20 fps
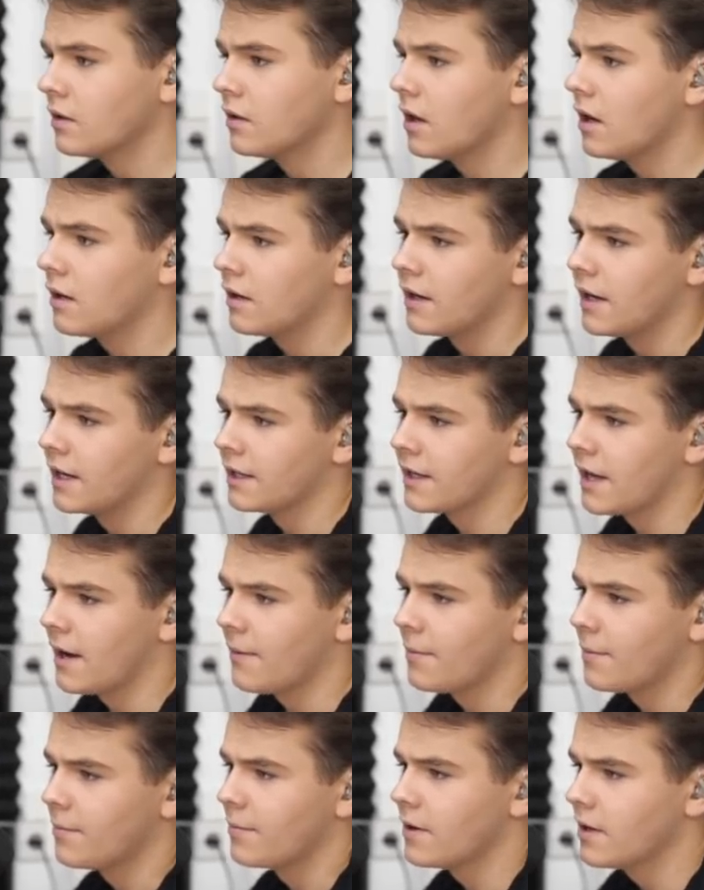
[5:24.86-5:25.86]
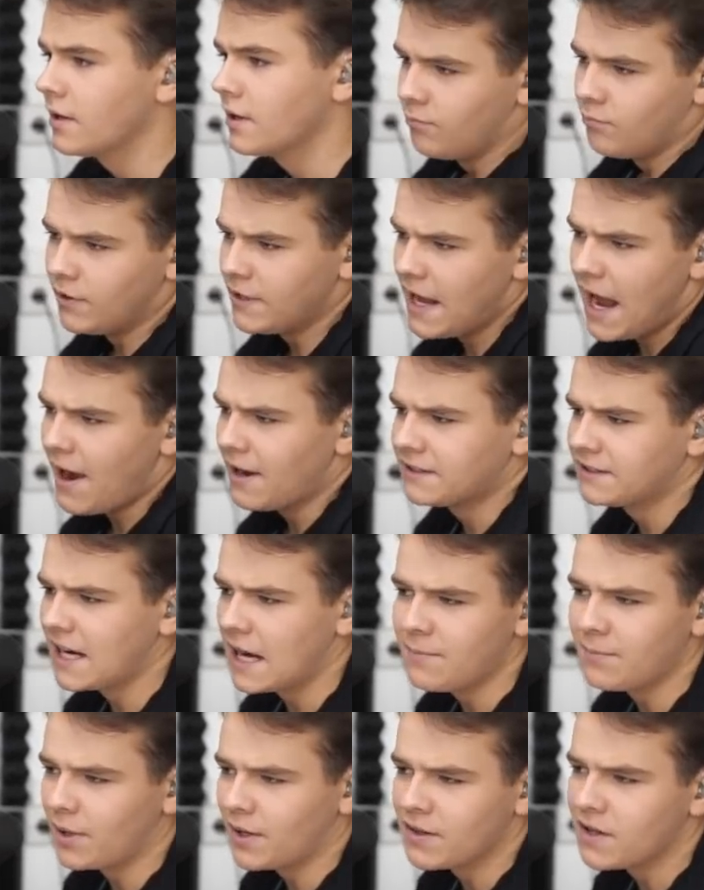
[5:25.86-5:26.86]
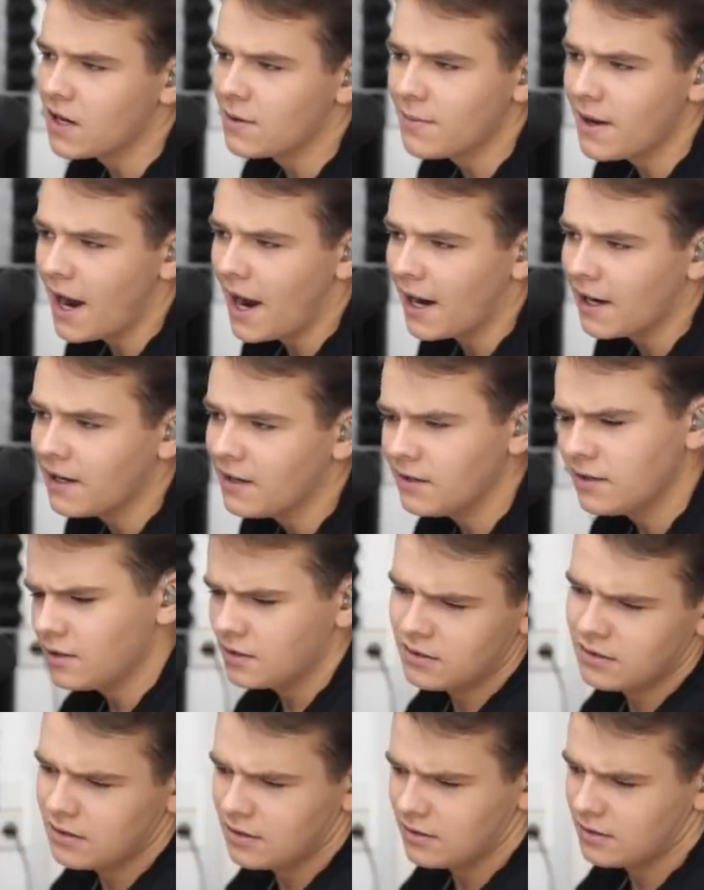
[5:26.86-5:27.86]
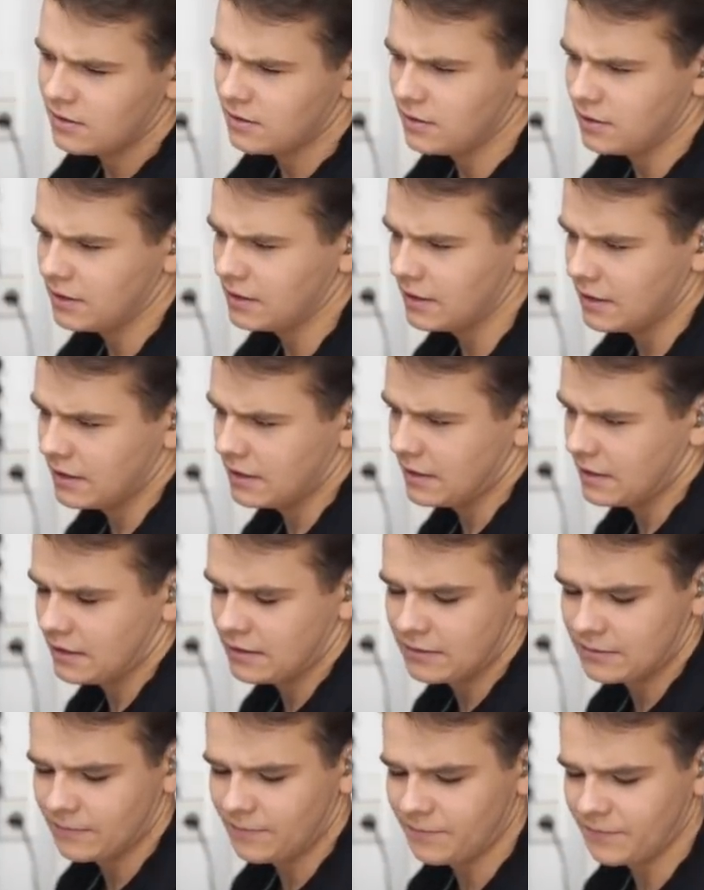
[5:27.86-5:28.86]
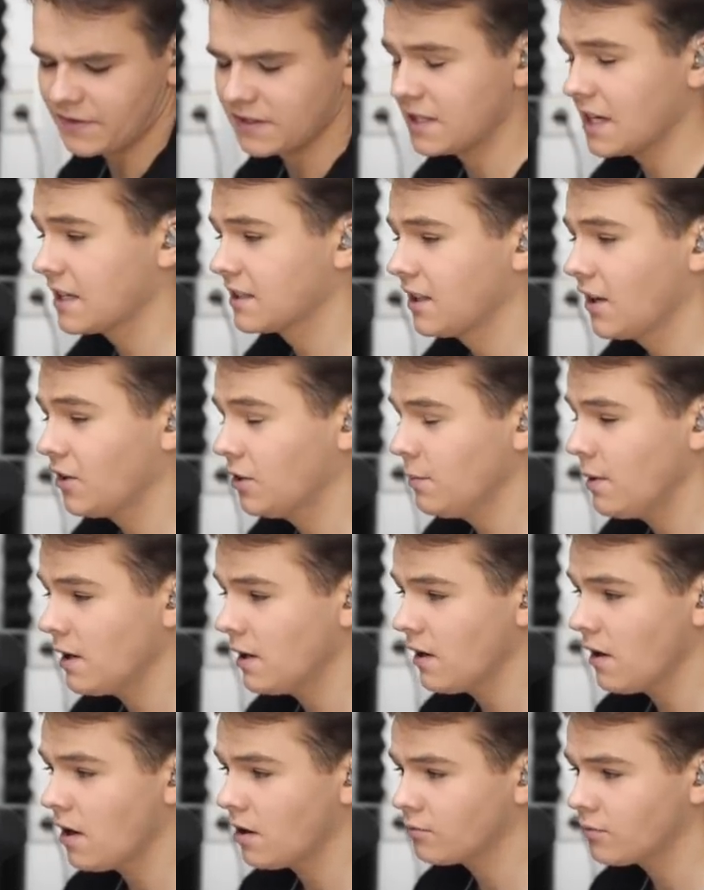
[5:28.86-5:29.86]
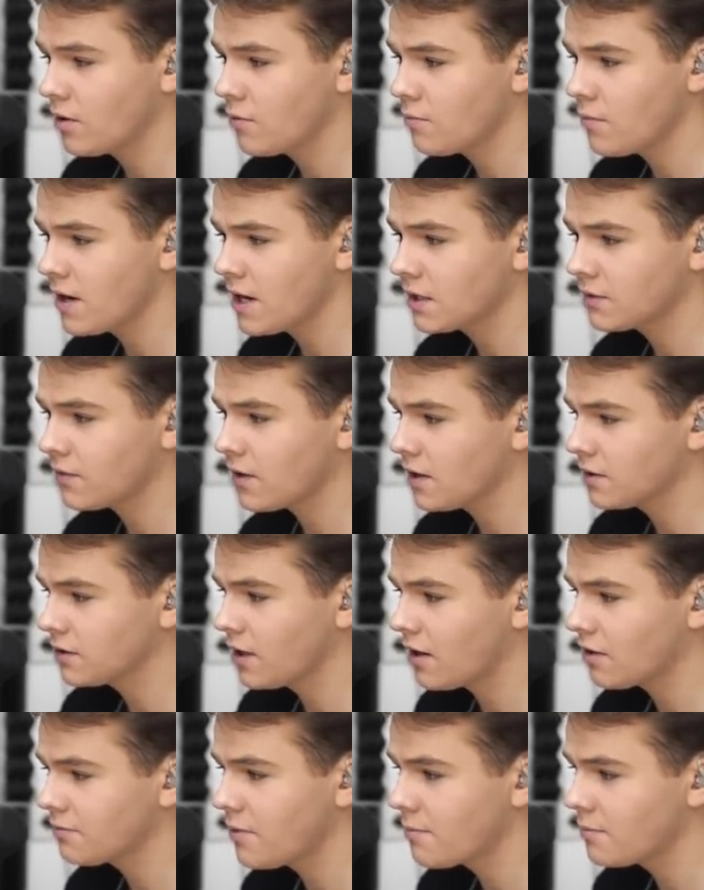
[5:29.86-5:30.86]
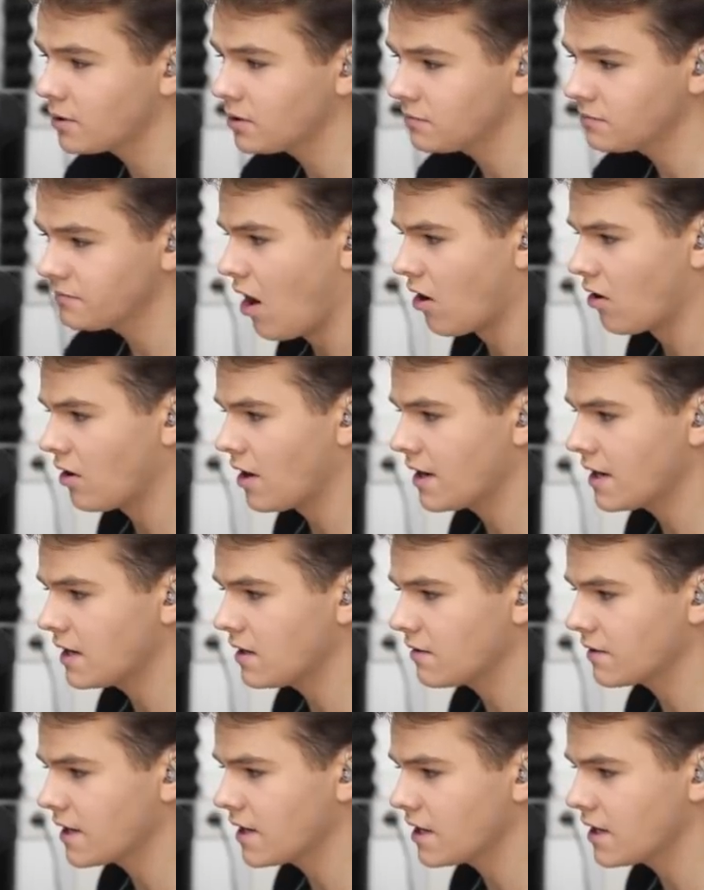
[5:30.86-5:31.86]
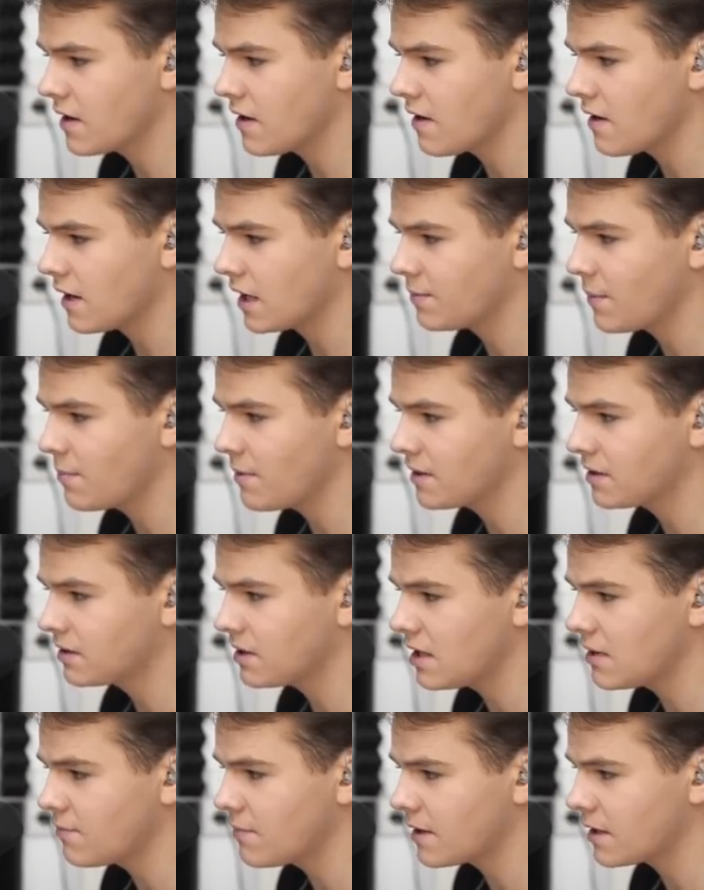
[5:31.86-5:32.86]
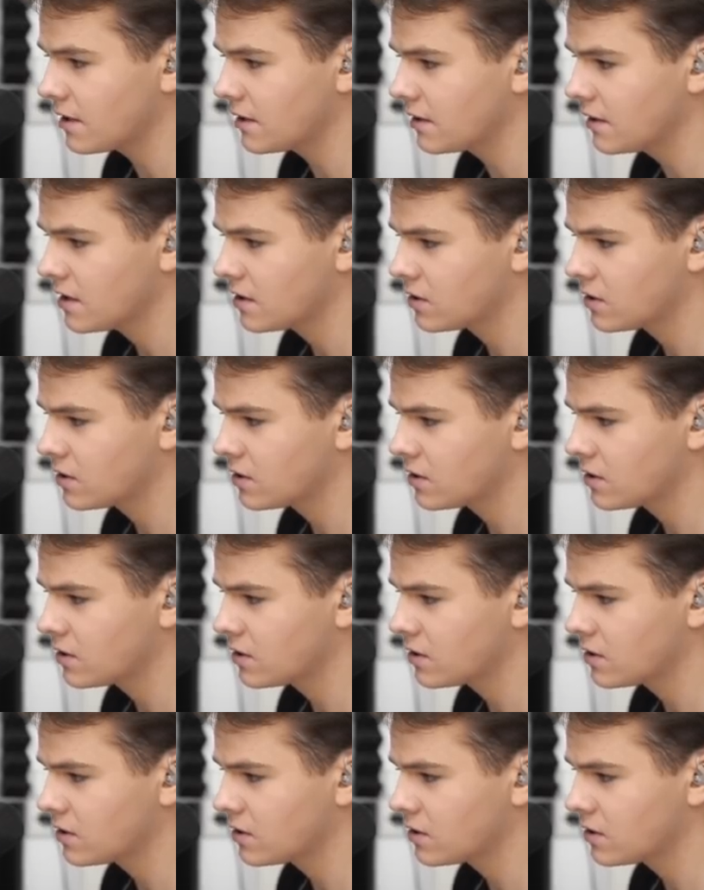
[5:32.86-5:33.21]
right, yeah. We're now at St. Bartholomew Island. 600 meter long runway, as far as I remember. Already looking good. Let's maybe see if we can